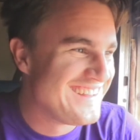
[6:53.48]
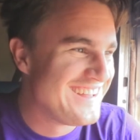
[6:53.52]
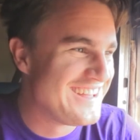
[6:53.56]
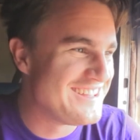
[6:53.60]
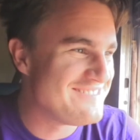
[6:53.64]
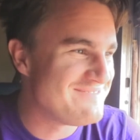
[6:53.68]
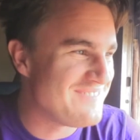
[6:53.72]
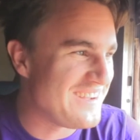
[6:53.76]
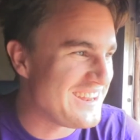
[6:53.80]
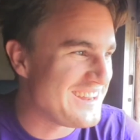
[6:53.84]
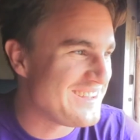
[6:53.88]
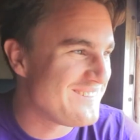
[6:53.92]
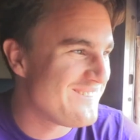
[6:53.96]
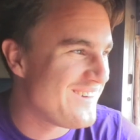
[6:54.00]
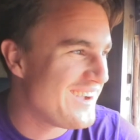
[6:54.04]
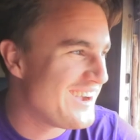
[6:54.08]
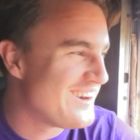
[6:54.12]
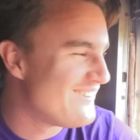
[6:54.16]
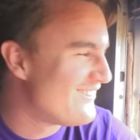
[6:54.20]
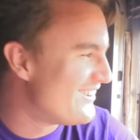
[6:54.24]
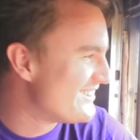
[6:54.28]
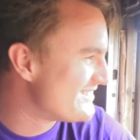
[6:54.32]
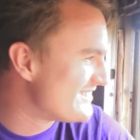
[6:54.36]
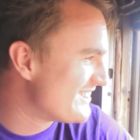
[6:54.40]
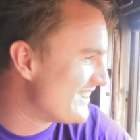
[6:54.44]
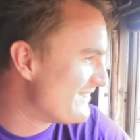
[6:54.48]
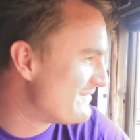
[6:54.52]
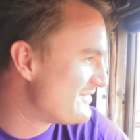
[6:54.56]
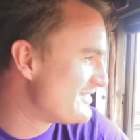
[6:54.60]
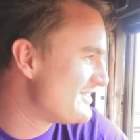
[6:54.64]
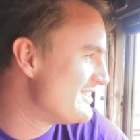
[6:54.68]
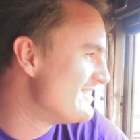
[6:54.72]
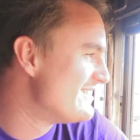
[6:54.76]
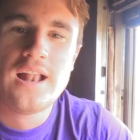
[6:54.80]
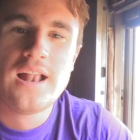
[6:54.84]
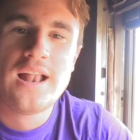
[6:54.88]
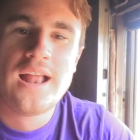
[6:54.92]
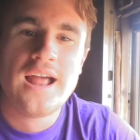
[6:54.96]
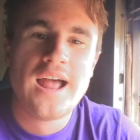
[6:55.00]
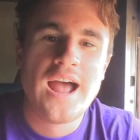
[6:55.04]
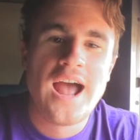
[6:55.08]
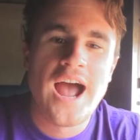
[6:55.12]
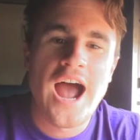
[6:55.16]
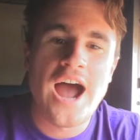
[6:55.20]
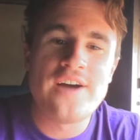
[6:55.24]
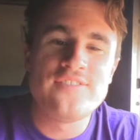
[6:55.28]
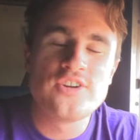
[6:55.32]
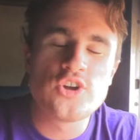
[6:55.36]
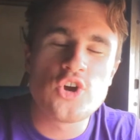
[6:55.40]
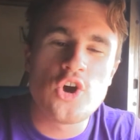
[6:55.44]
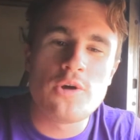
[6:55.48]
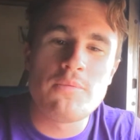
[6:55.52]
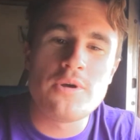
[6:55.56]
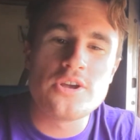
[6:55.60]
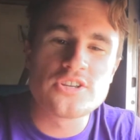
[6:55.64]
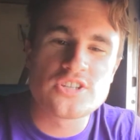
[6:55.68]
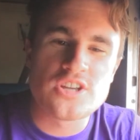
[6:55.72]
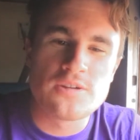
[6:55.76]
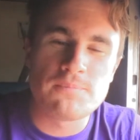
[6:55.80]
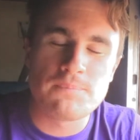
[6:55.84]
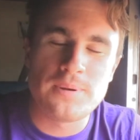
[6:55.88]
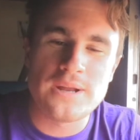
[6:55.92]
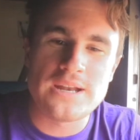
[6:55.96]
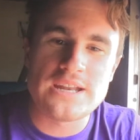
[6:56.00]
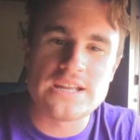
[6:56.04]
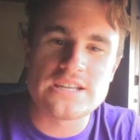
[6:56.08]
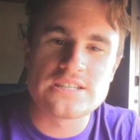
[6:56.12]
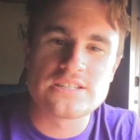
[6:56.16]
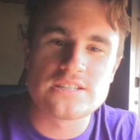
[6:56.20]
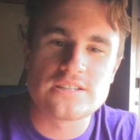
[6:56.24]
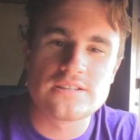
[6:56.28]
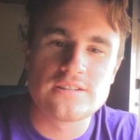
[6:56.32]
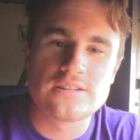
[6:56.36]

And many whale watching. Having almost completed